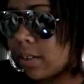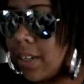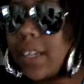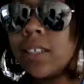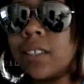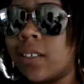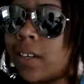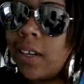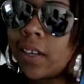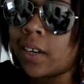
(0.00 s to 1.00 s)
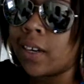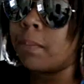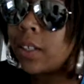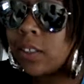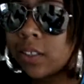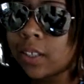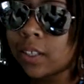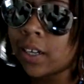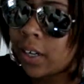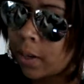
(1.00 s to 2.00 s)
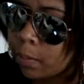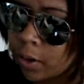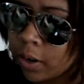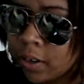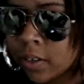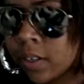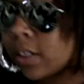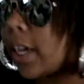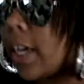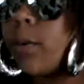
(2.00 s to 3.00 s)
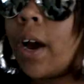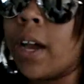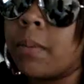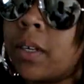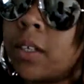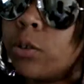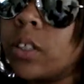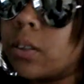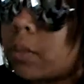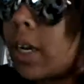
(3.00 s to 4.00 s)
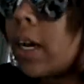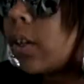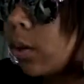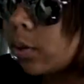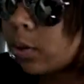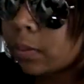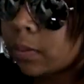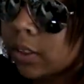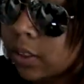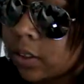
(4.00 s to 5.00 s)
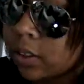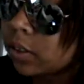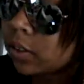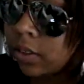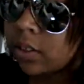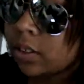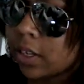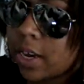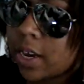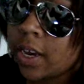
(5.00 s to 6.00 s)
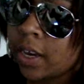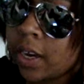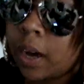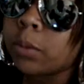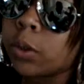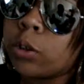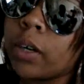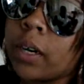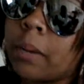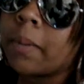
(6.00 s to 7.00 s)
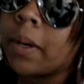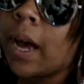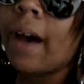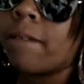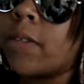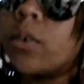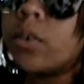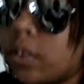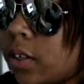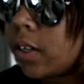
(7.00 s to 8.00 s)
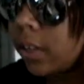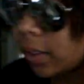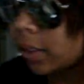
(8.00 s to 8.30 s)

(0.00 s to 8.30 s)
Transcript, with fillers: niggas in LA and bitches in LA, bro, they grimy. Trust me, I know those bitches. Yeah, I'm straight, but I feel you, cuz.